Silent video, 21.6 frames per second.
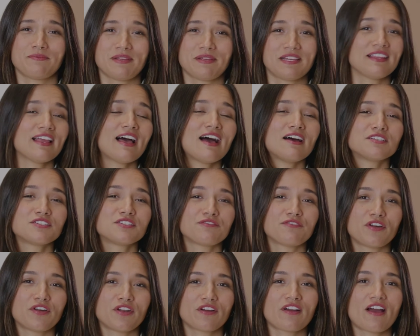be allowed to
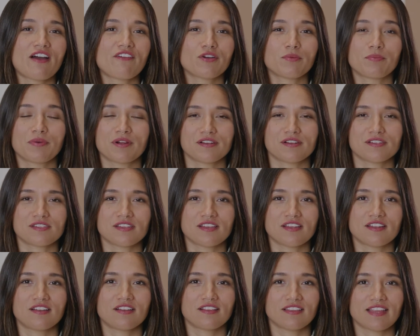photograph a
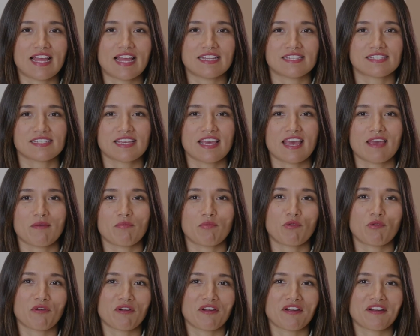person, a landscape,
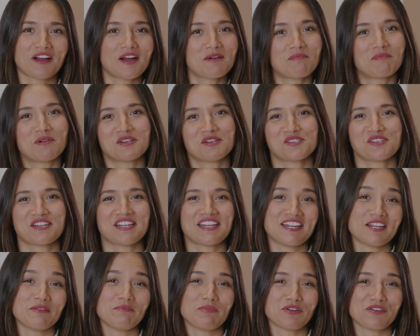or a person
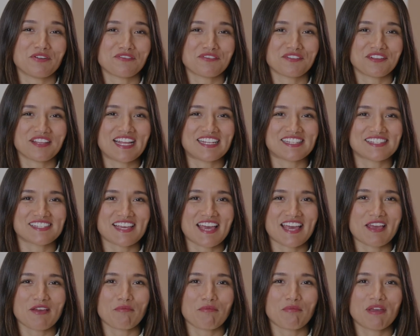in a beautiful
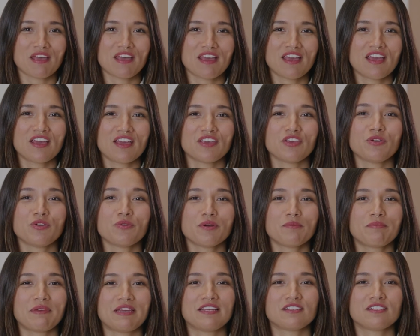landscape. You are
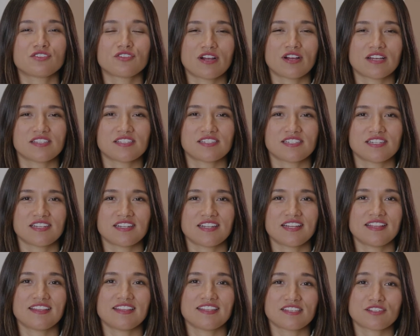being trusted,
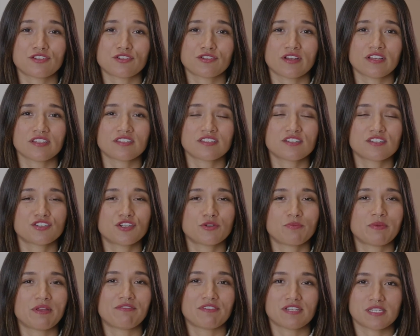and this trust should
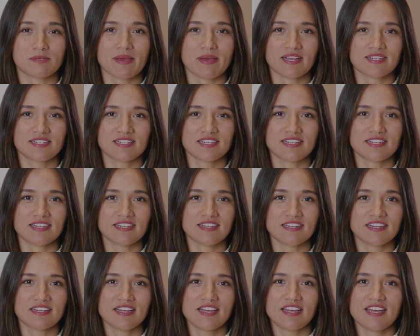be respected.
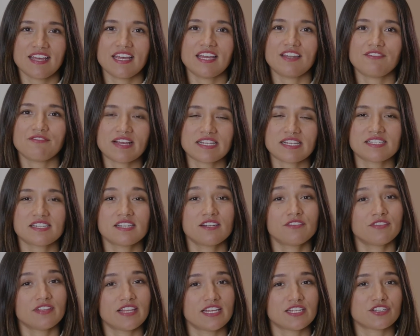Invest in a
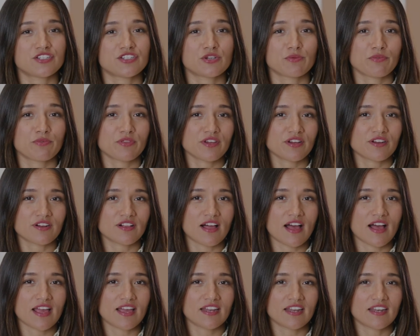relationship with your
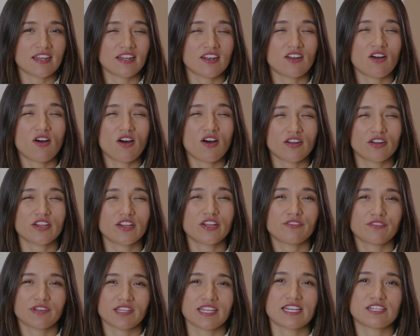client and honor your
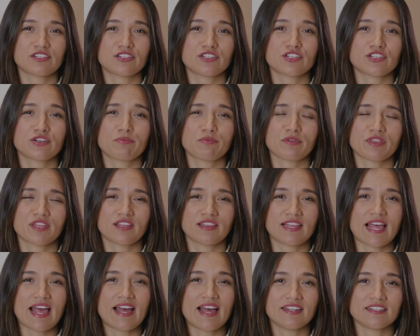relationship with the
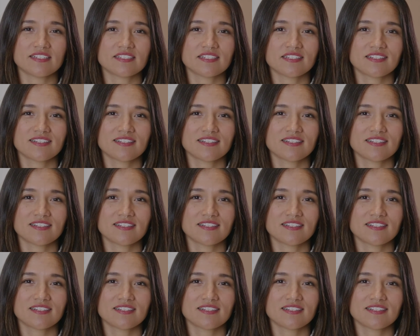land.